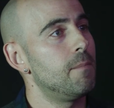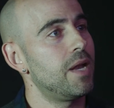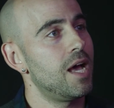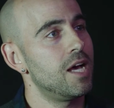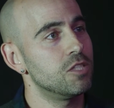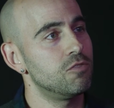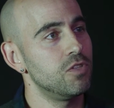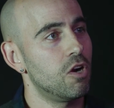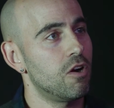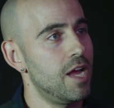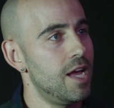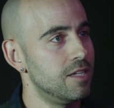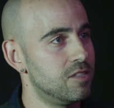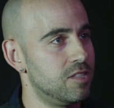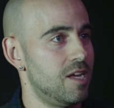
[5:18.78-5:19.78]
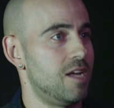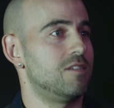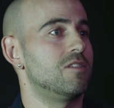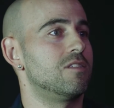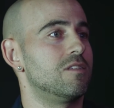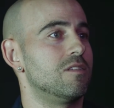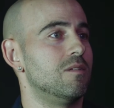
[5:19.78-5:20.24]
But as VR
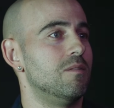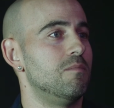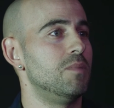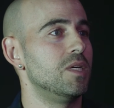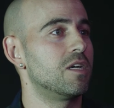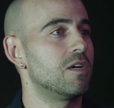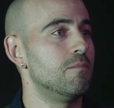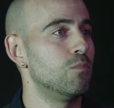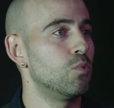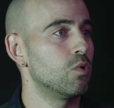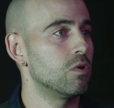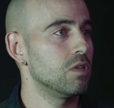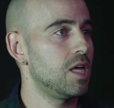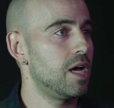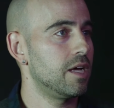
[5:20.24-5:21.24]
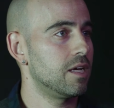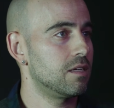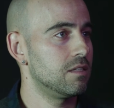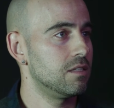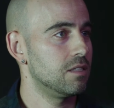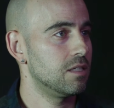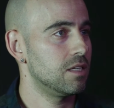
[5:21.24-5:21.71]
headsets become more
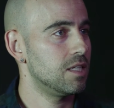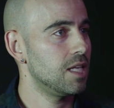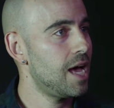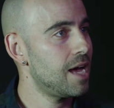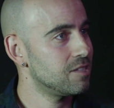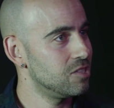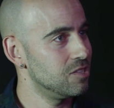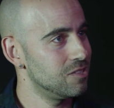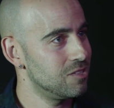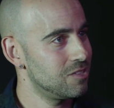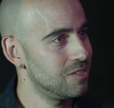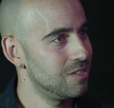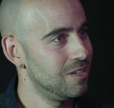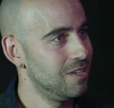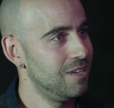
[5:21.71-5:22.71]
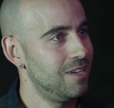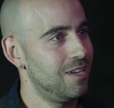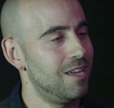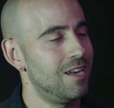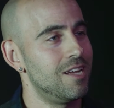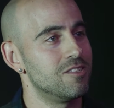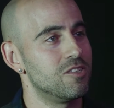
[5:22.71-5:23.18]
like glasses,
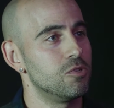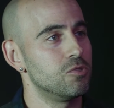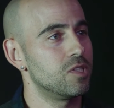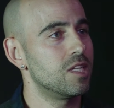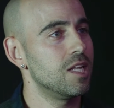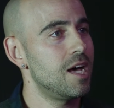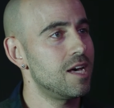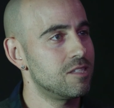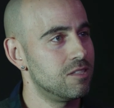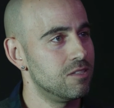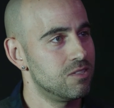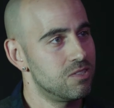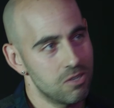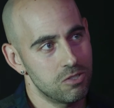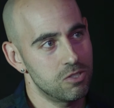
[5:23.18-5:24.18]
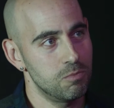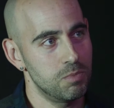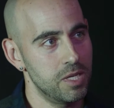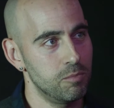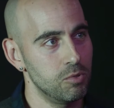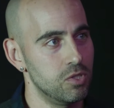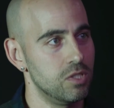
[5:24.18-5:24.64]
and as those glasses start to
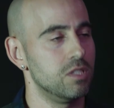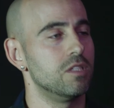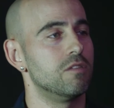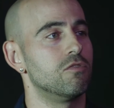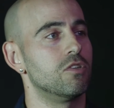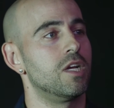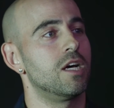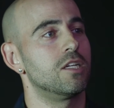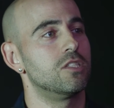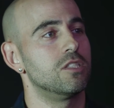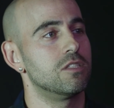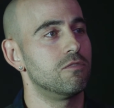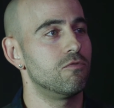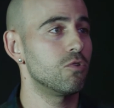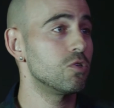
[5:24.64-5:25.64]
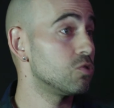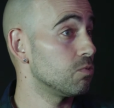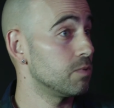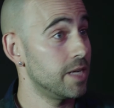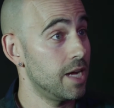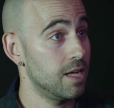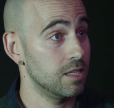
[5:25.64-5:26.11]
be able to deliver not just
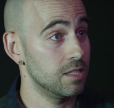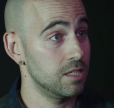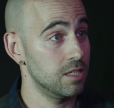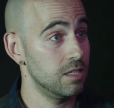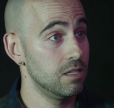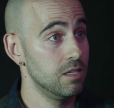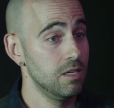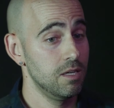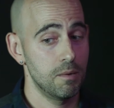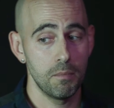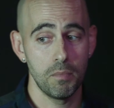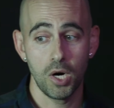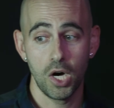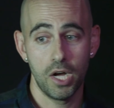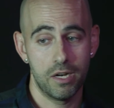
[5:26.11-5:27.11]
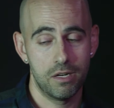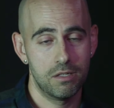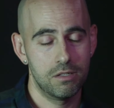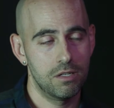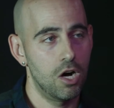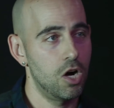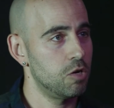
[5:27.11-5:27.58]
virtual reality, but
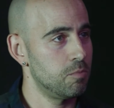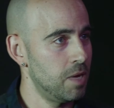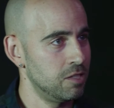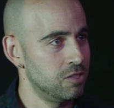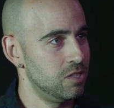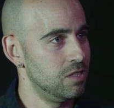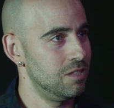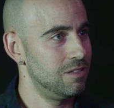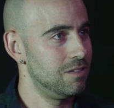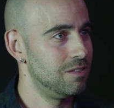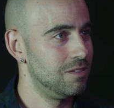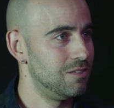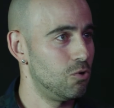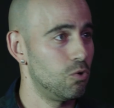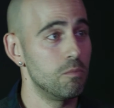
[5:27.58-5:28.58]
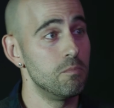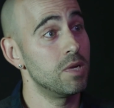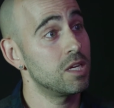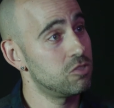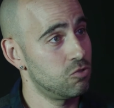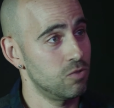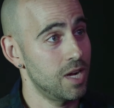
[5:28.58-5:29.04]
augmented or
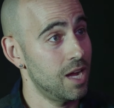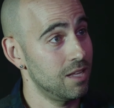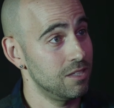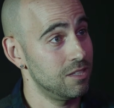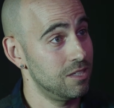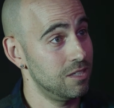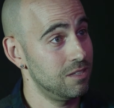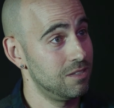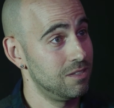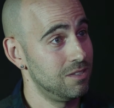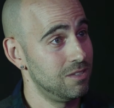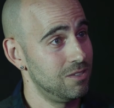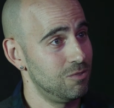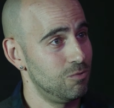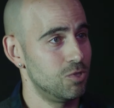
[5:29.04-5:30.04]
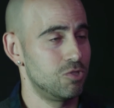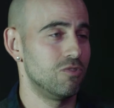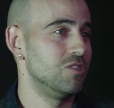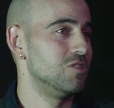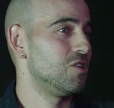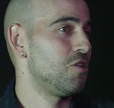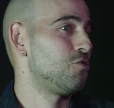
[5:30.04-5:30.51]
mixed reality, which are
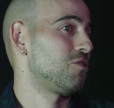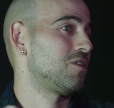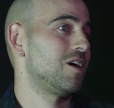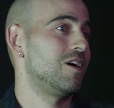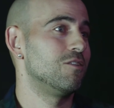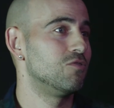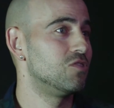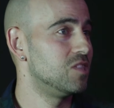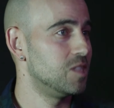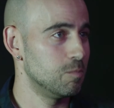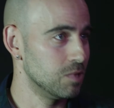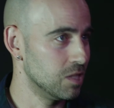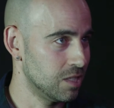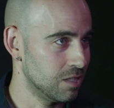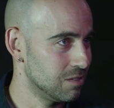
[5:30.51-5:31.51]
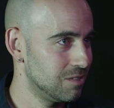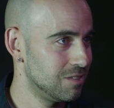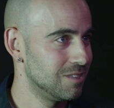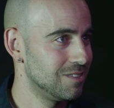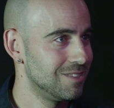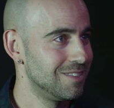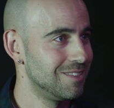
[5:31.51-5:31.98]
these other kind of
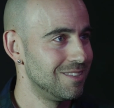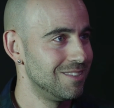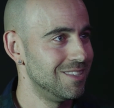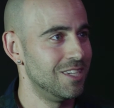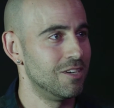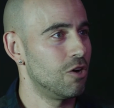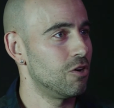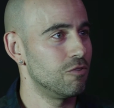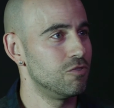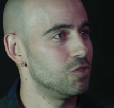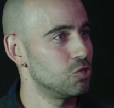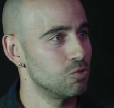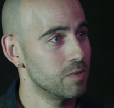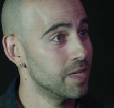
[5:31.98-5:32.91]
siblings in artificial